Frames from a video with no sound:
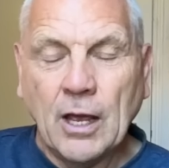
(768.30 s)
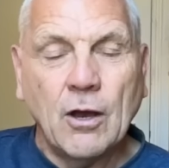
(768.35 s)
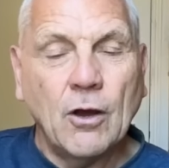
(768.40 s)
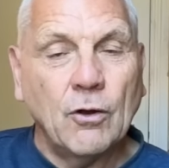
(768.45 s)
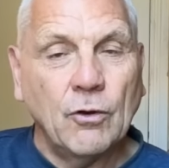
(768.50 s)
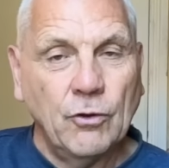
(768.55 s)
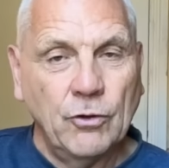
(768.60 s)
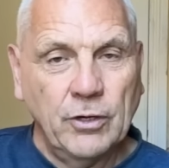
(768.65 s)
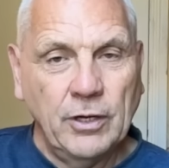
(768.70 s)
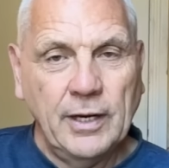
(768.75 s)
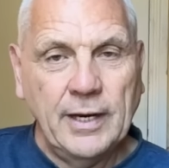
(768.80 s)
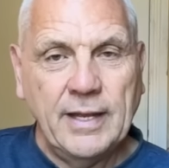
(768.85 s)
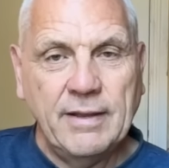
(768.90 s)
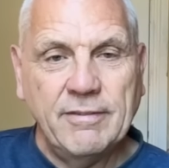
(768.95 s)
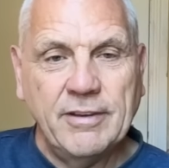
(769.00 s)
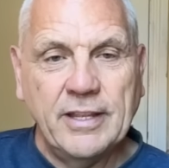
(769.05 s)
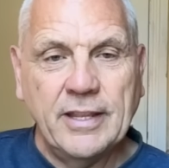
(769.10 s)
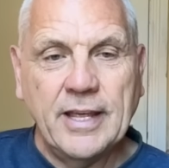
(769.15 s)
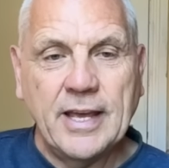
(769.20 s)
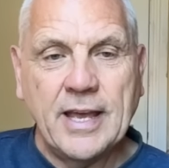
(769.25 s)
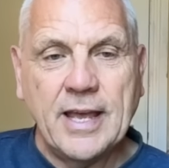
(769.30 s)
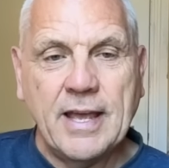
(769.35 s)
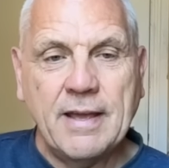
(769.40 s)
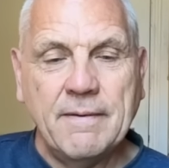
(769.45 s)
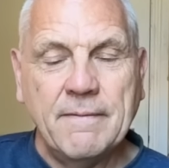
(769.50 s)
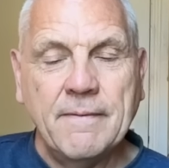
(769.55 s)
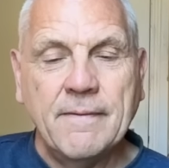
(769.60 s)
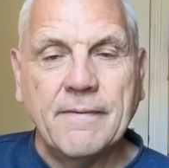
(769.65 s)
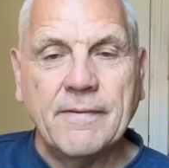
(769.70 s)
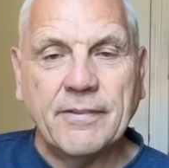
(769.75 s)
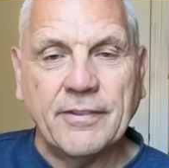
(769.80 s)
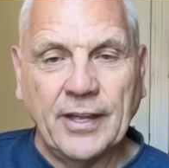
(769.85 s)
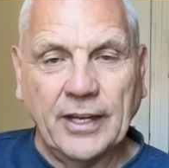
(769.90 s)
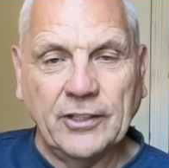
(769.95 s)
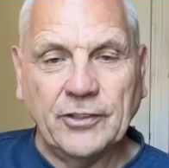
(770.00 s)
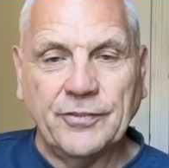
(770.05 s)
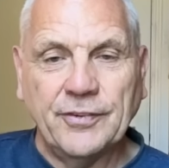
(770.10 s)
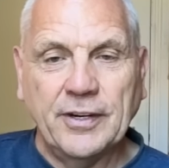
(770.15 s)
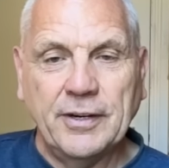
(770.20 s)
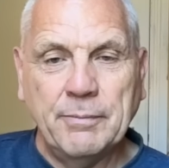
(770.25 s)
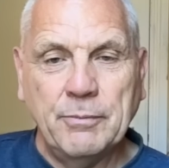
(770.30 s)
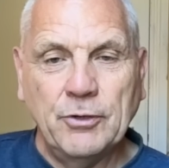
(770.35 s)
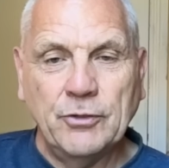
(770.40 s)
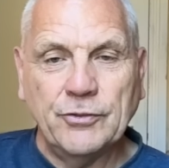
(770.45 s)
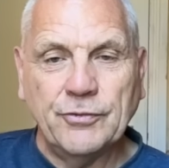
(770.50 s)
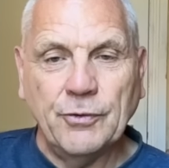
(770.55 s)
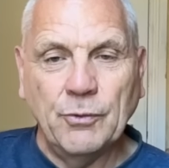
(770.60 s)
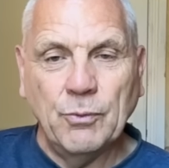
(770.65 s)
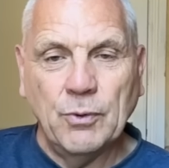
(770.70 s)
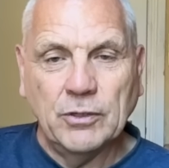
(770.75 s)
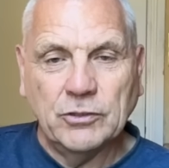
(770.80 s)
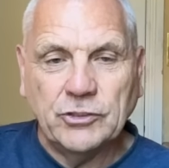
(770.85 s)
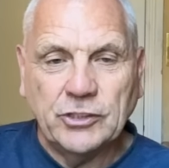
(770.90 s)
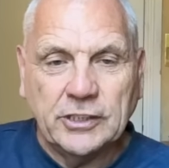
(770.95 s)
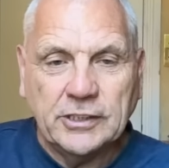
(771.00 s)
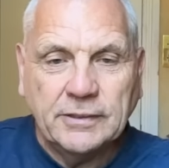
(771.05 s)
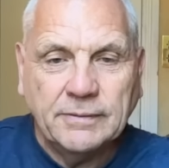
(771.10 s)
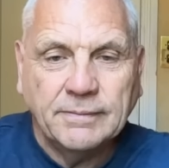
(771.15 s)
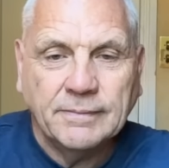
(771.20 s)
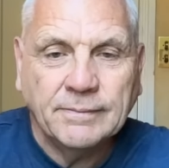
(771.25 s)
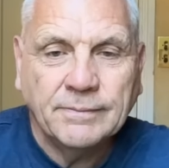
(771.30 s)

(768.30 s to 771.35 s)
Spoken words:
I'm going to leave it there. Thanks very much for watching.